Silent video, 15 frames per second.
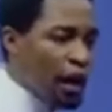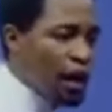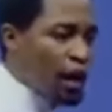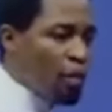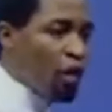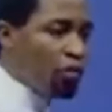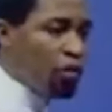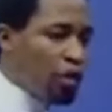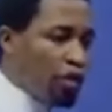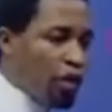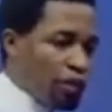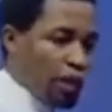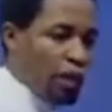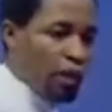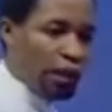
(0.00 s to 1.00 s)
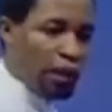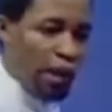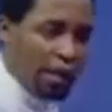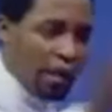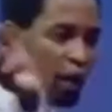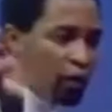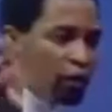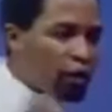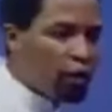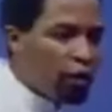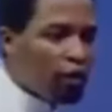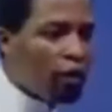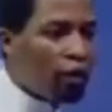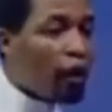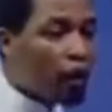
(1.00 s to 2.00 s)
In the name of Jesus, get out.
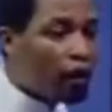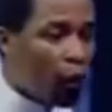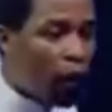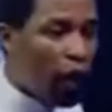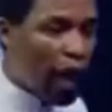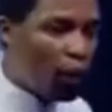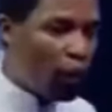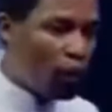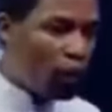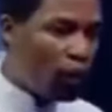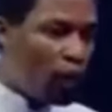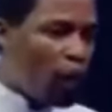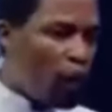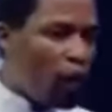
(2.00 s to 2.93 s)
Nothing will happen.